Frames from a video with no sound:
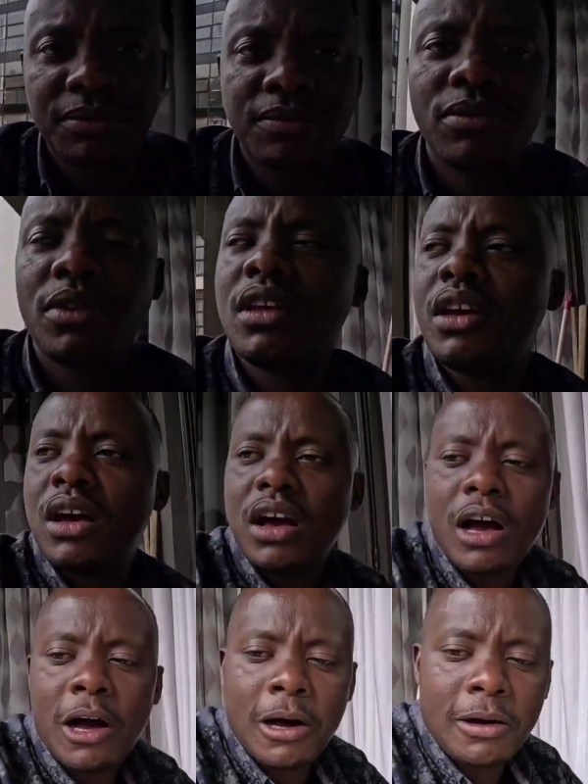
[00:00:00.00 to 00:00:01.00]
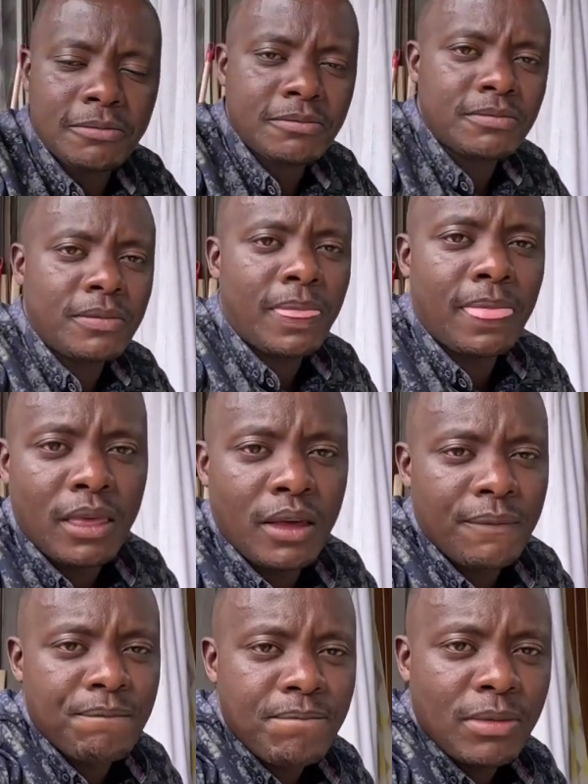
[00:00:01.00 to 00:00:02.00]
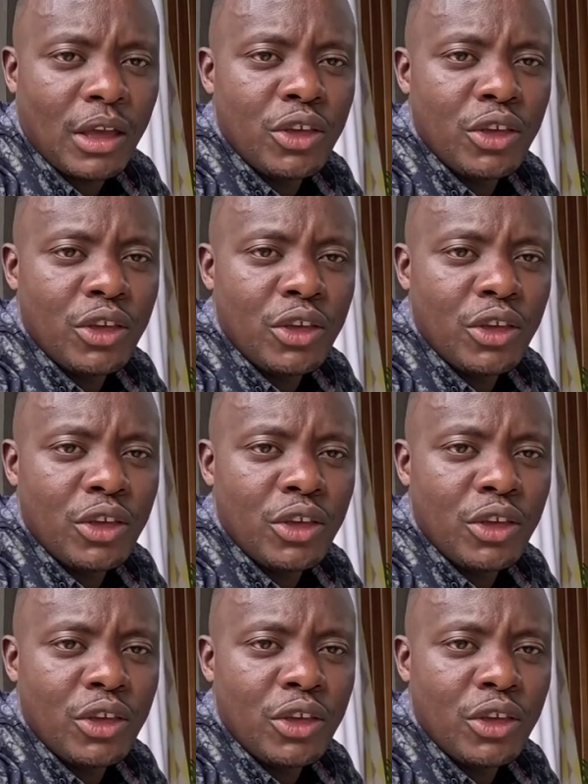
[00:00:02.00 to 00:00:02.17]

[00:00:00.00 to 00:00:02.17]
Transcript: you can't do that no more. So you got to put 50-50.